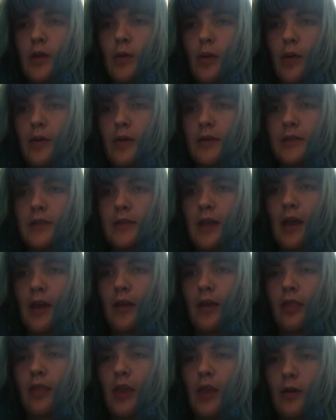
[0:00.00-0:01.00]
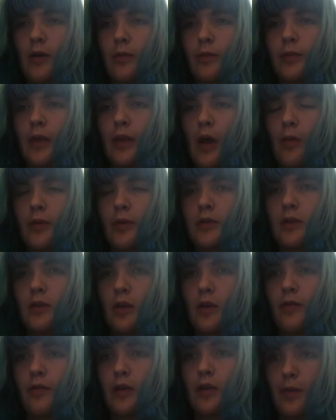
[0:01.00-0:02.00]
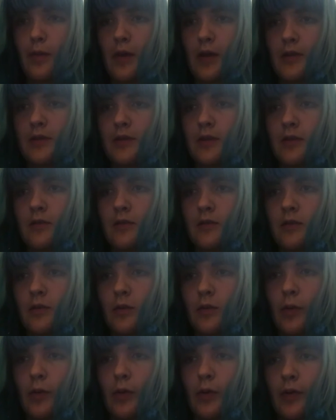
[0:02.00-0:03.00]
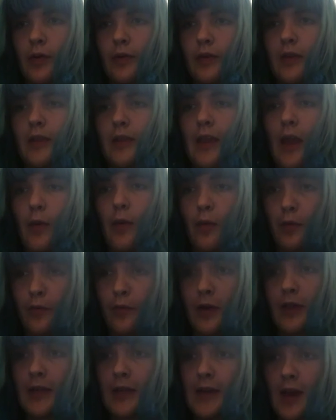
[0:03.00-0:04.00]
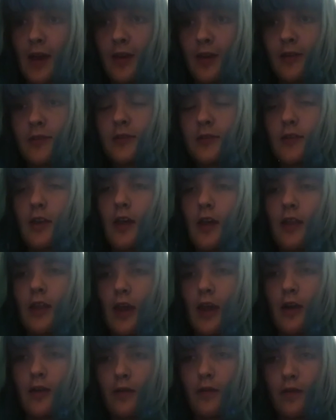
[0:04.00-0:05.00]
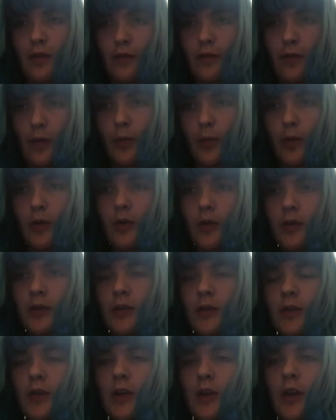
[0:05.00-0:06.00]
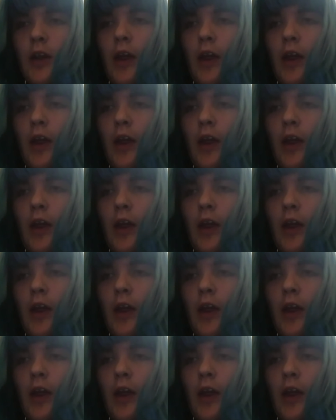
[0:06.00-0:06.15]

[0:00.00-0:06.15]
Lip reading: you always say that was a lovely person, or they were really nice at the end of the phone call.